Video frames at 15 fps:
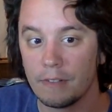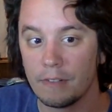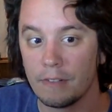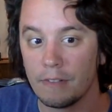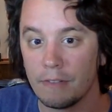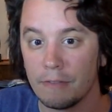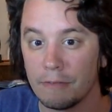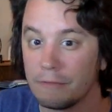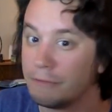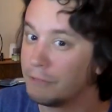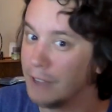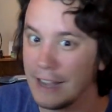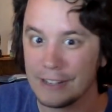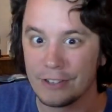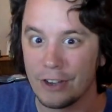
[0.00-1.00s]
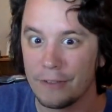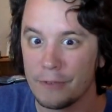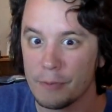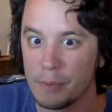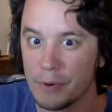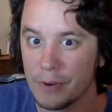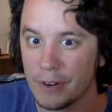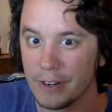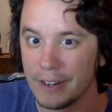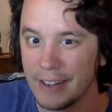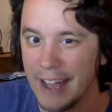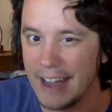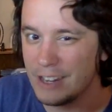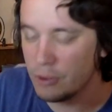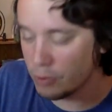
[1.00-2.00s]
flies off your board
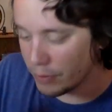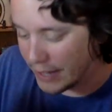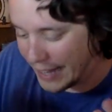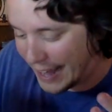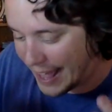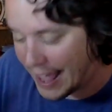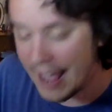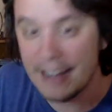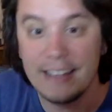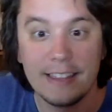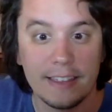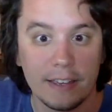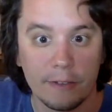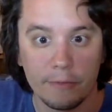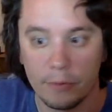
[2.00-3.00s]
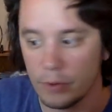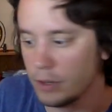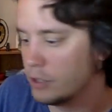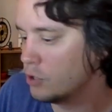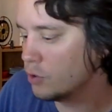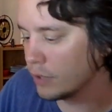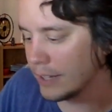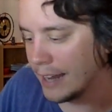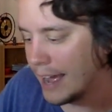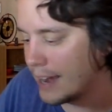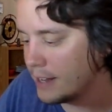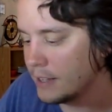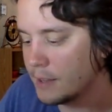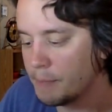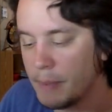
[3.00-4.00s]
and you don't get anything for it. You don't get
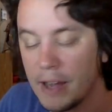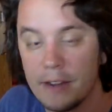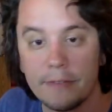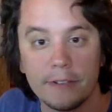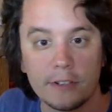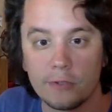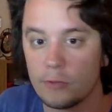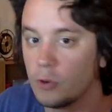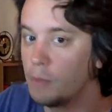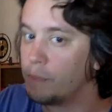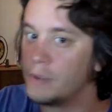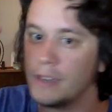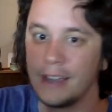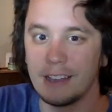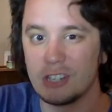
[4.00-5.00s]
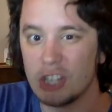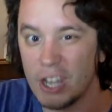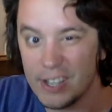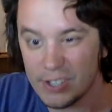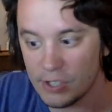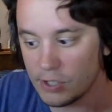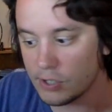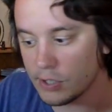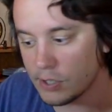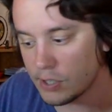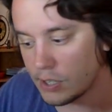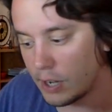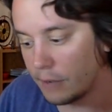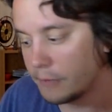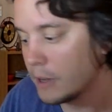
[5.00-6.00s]
any of the benefits for it being adjacent to
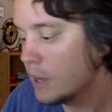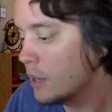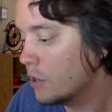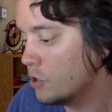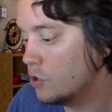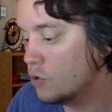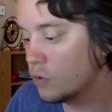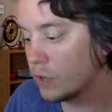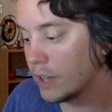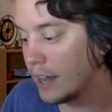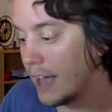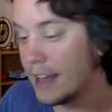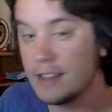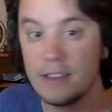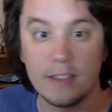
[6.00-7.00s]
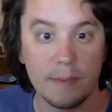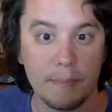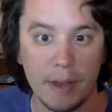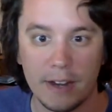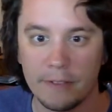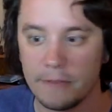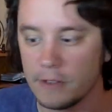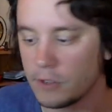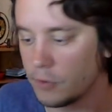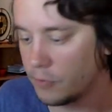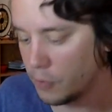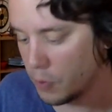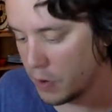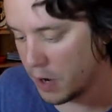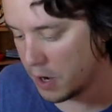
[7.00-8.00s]
stuff. You don't get any of the benefits
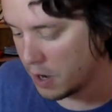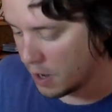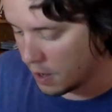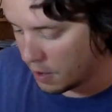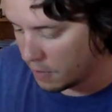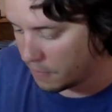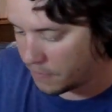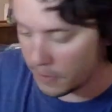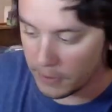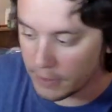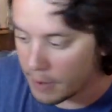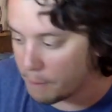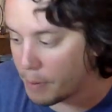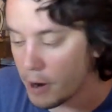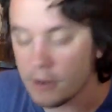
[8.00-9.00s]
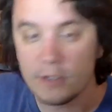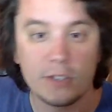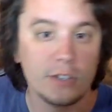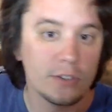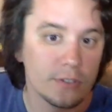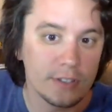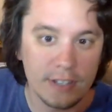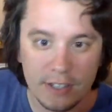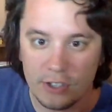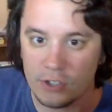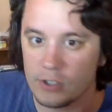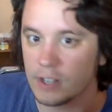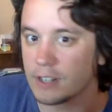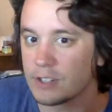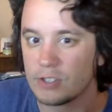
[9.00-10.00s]
for it filling up parts of your
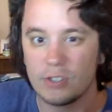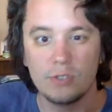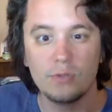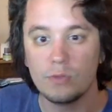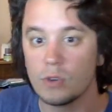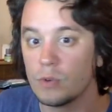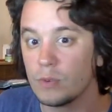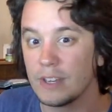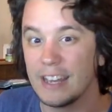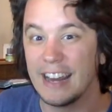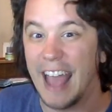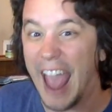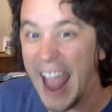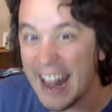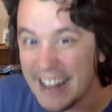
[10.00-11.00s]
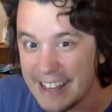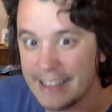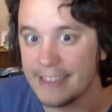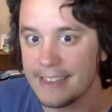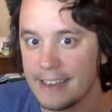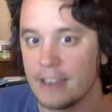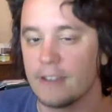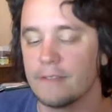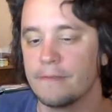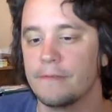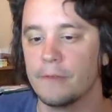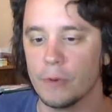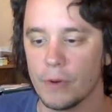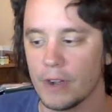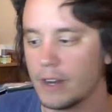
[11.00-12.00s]
districts. You don't get anything
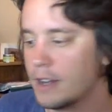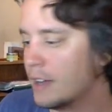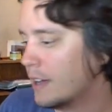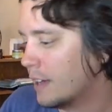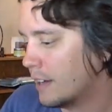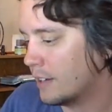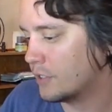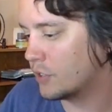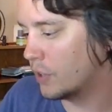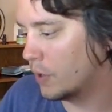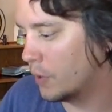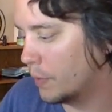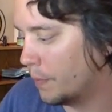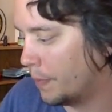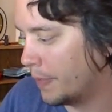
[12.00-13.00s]
for it. So